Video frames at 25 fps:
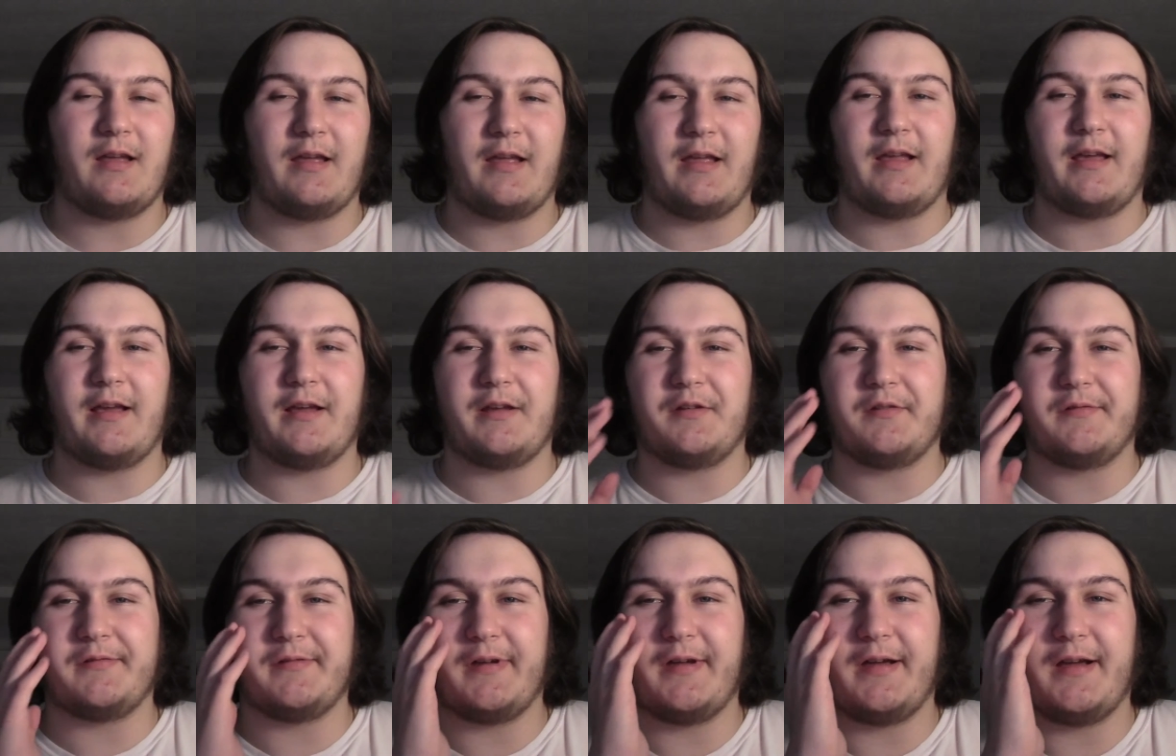
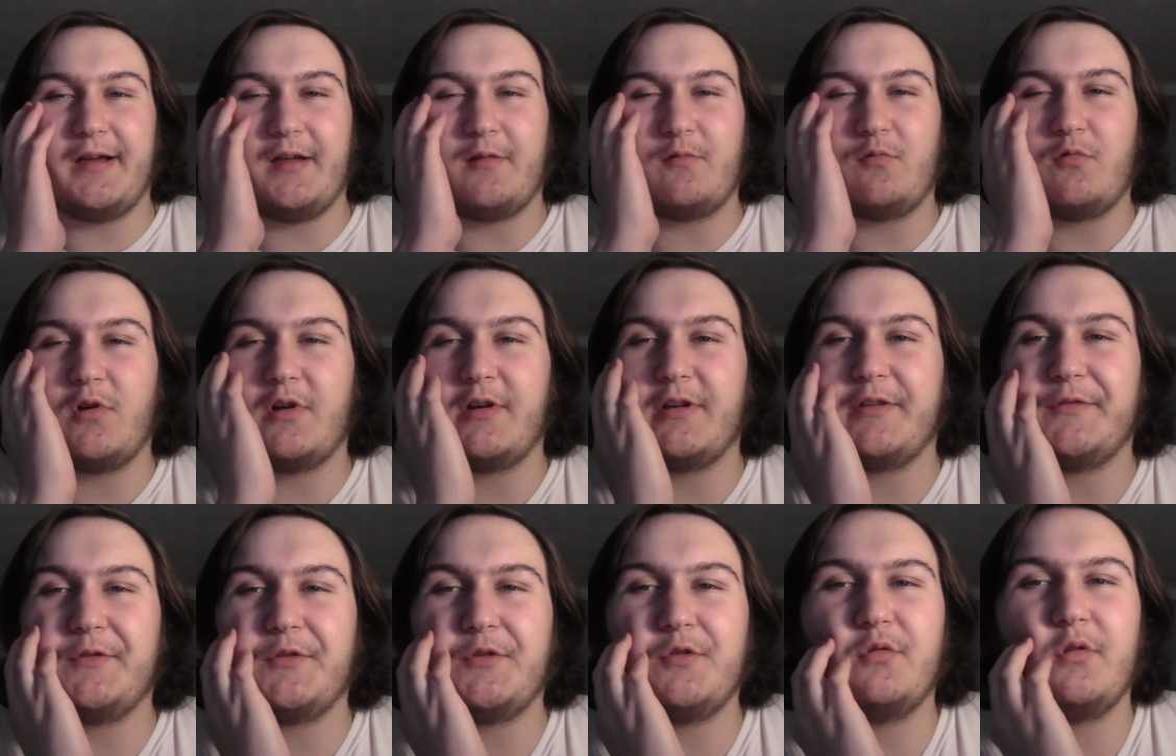and I
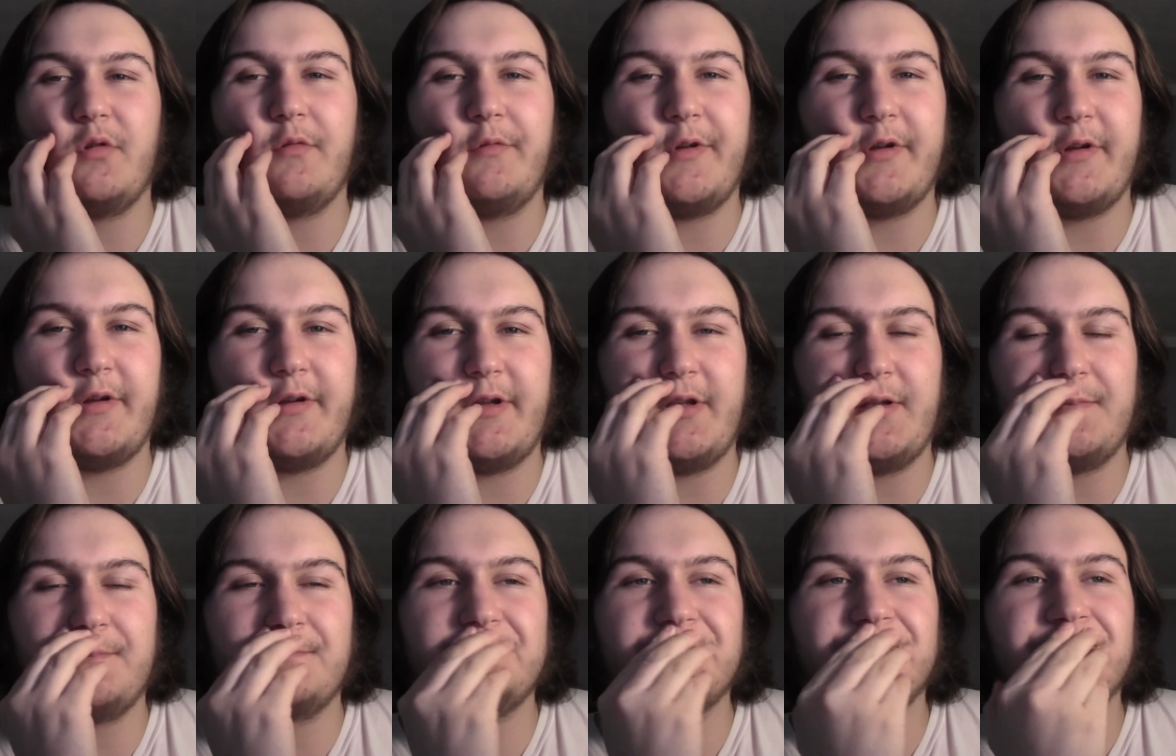wanted to do a
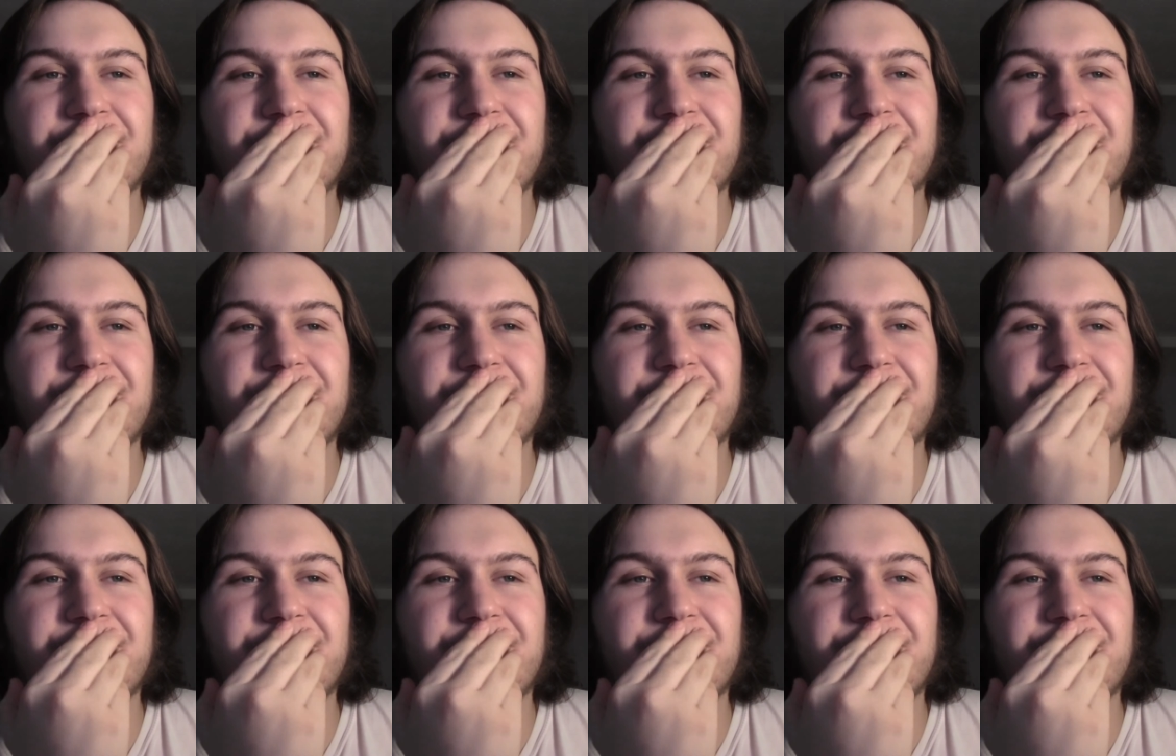very